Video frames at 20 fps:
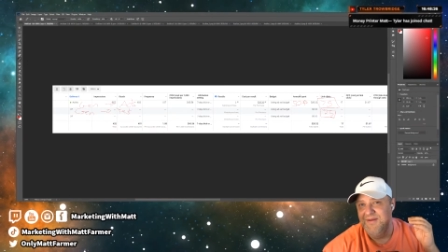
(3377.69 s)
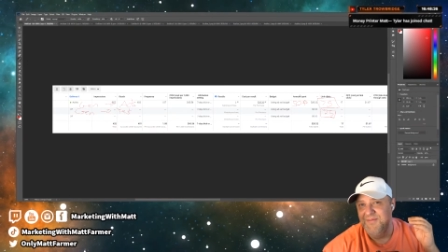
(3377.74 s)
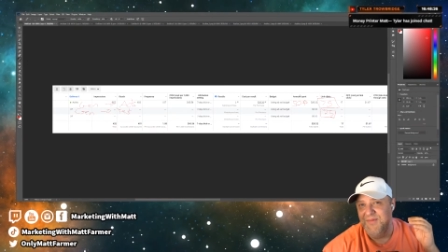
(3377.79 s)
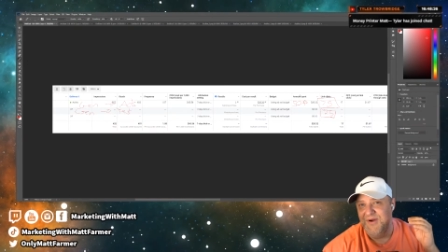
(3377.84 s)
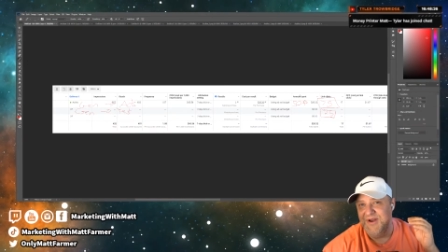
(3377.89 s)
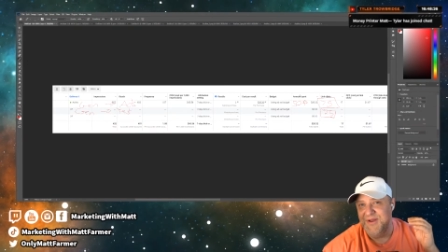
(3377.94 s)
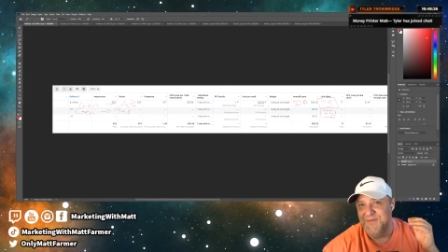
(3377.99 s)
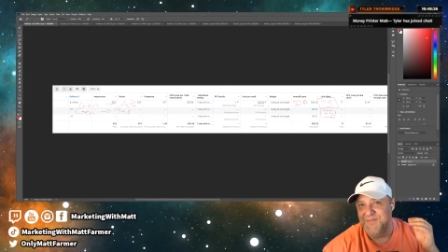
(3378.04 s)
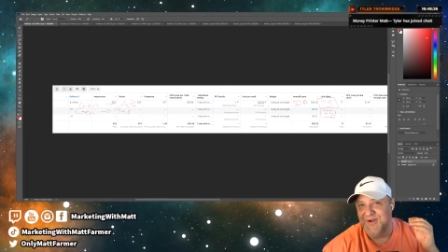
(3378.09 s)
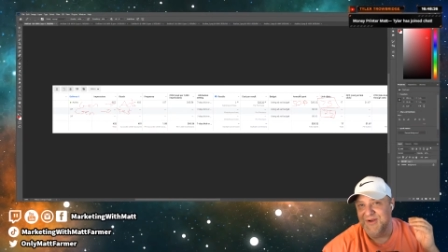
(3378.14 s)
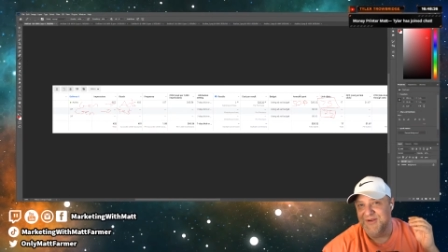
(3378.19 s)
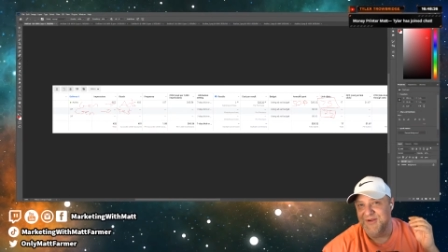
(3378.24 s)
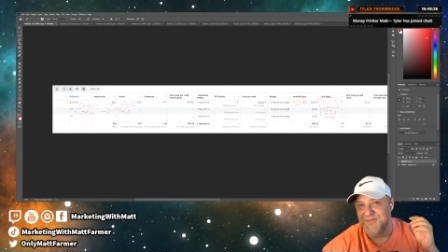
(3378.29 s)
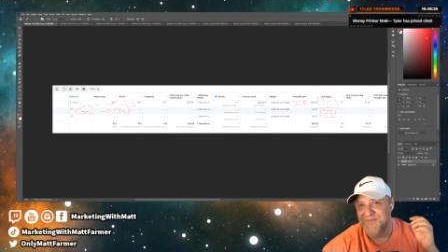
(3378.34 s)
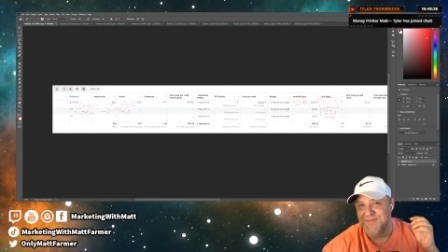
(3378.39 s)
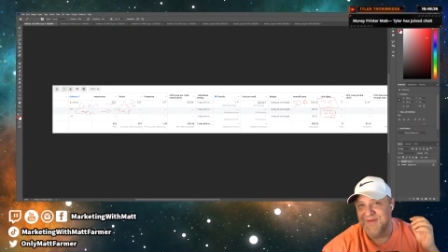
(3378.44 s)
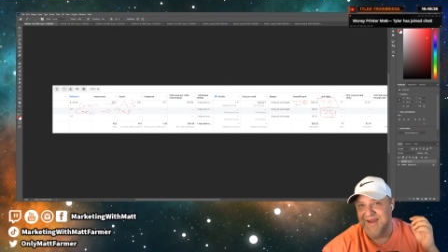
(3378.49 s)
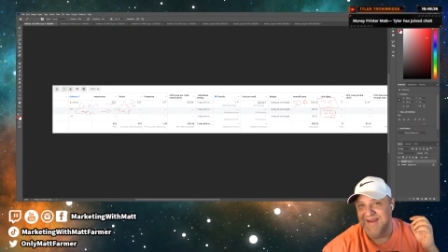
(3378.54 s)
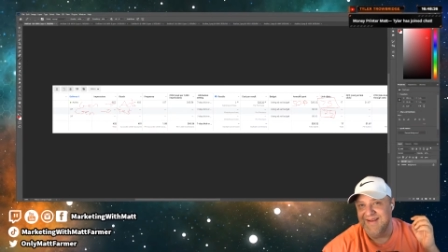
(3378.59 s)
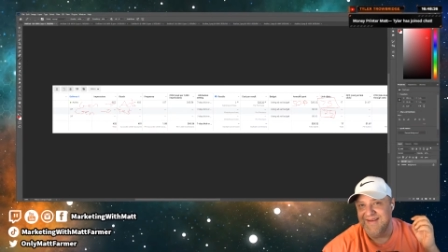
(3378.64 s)
Money printer
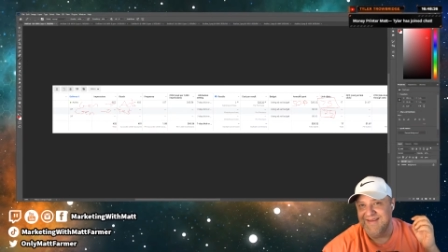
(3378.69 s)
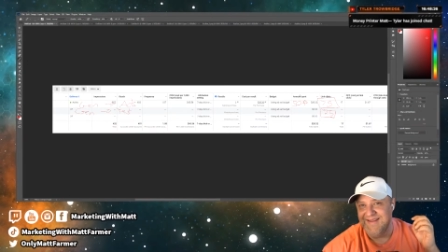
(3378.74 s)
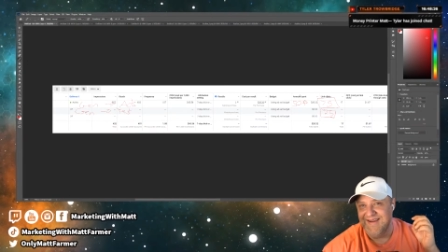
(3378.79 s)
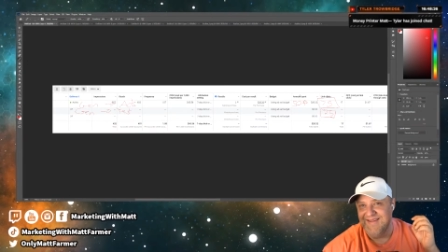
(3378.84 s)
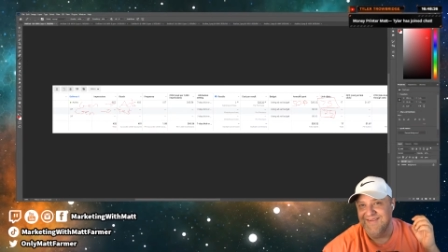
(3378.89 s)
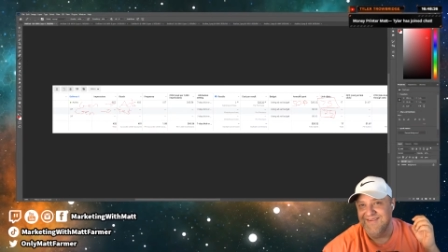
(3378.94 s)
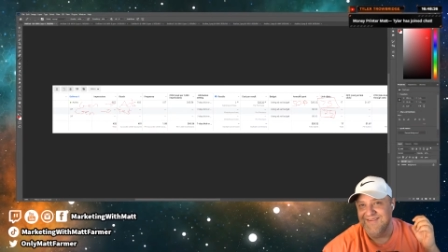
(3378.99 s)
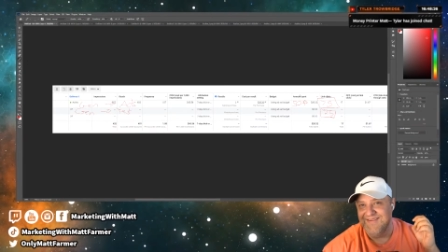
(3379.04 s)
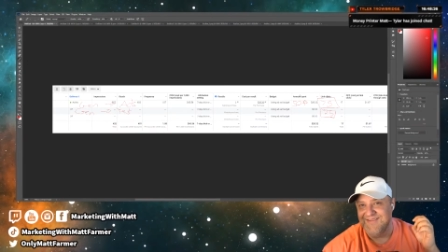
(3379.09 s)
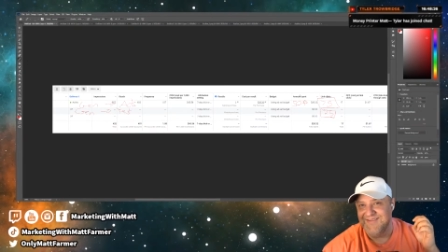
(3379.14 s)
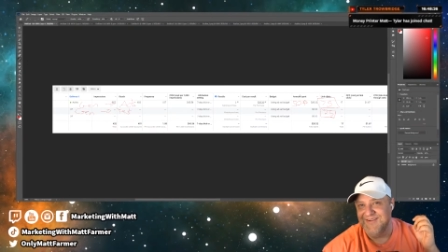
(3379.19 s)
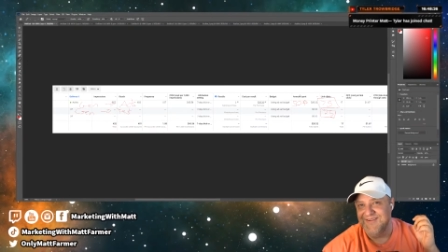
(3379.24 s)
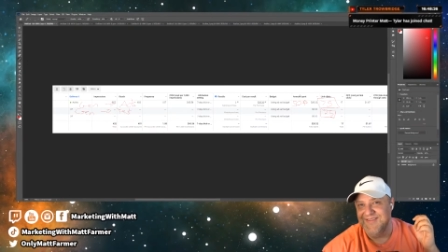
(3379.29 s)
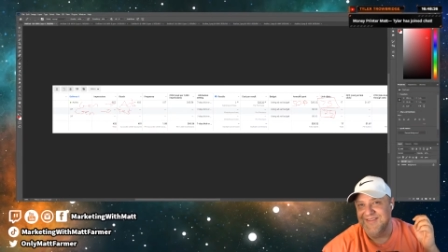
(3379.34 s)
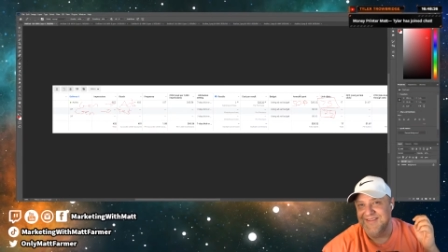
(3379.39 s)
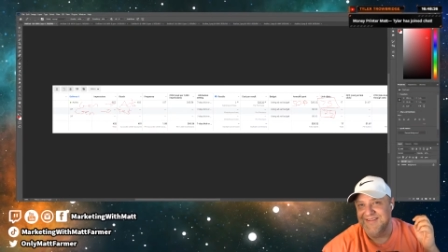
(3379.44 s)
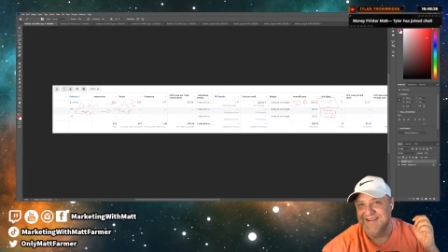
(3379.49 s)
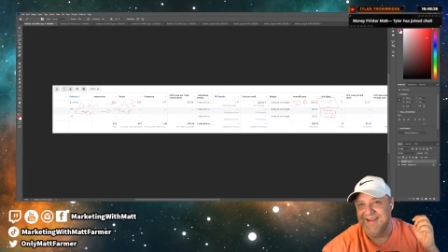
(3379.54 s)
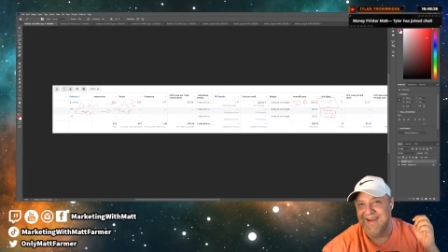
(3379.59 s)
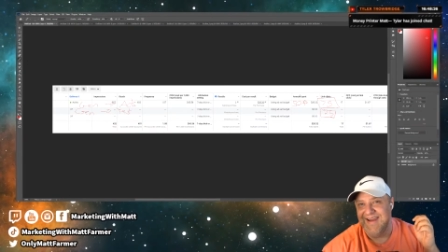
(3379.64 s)
Matt, Tyler has joined the
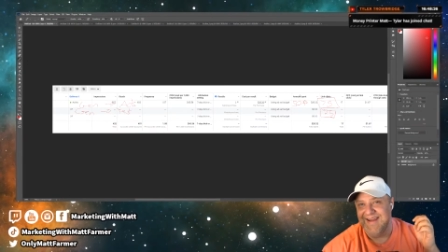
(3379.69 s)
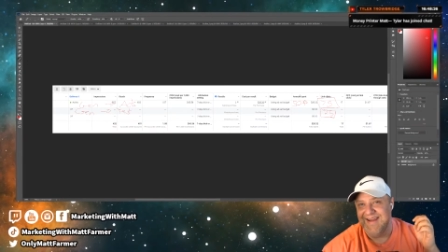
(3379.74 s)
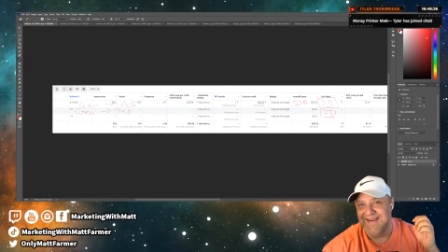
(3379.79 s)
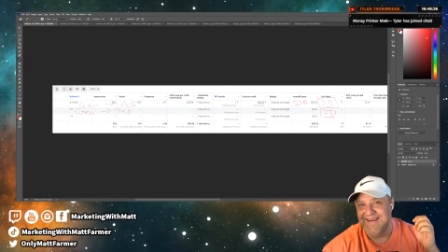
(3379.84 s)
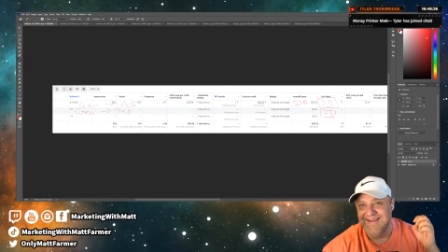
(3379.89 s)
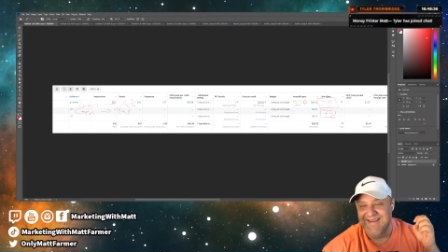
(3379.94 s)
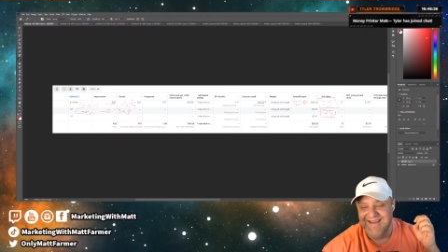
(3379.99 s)
chat.